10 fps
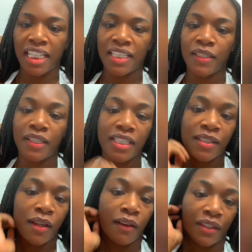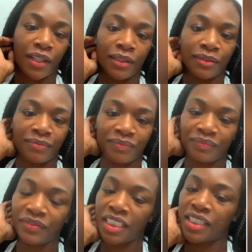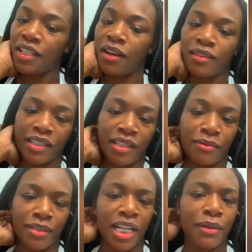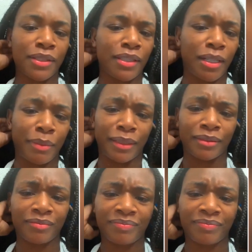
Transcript: So let's talk, y'all. Let's talk. What y'all want to talk about?